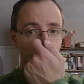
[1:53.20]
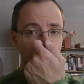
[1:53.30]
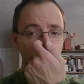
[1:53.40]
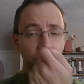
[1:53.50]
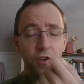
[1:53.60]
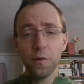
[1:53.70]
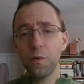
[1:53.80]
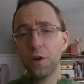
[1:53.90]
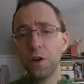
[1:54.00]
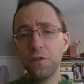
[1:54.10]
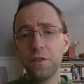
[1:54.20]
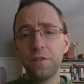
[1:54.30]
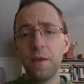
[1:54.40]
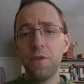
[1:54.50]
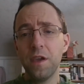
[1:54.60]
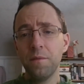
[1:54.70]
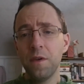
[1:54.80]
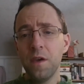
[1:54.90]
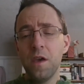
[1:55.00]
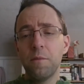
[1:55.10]
This year we want to do the same thing.
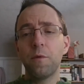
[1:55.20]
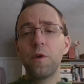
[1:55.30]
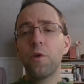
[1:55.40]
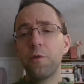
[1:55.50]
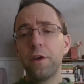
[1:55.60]
But we want